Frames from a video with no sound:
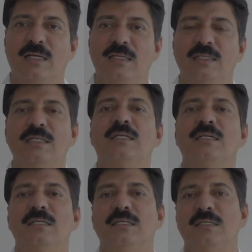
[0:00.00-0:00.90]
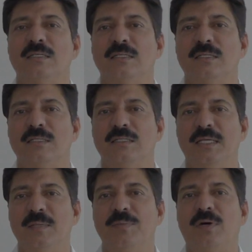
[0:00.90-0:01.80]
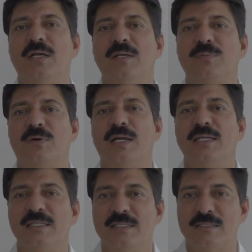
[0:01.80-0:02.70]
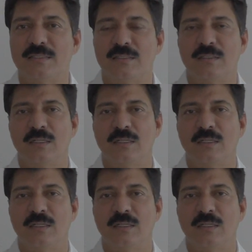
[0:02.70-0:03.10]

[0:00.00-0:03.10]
Here, the important point is